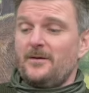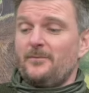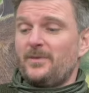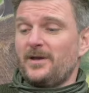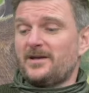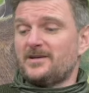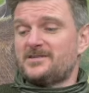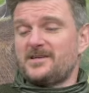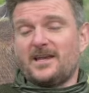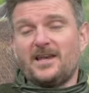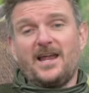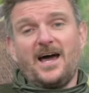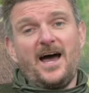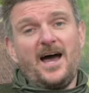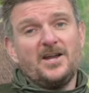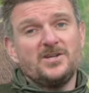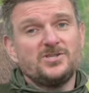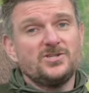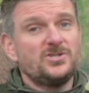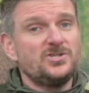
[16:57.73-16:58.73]
because a
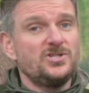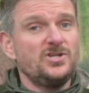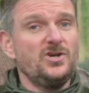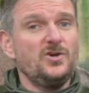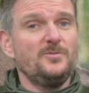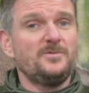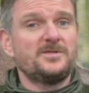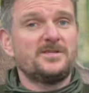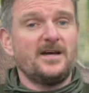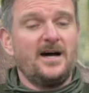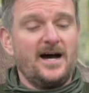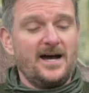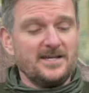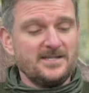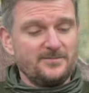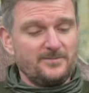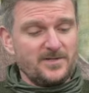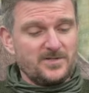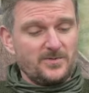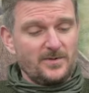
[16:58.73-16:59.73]
larger tube
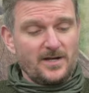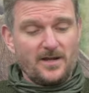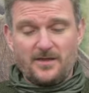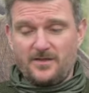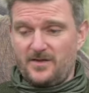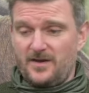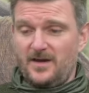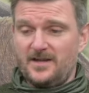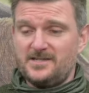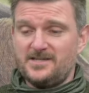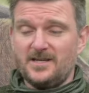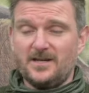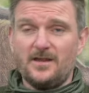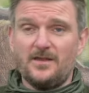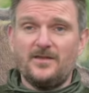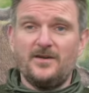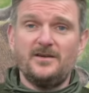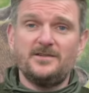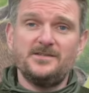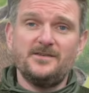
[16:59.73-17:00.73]
size between a 30 and a
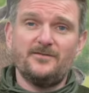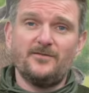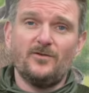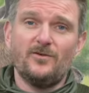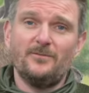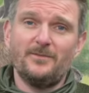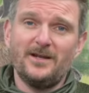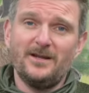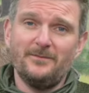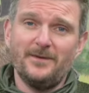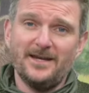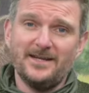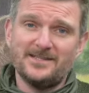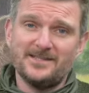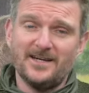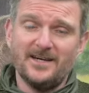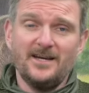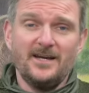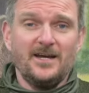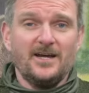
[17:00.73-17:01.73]

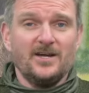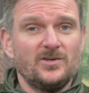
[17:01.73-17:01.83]
34mm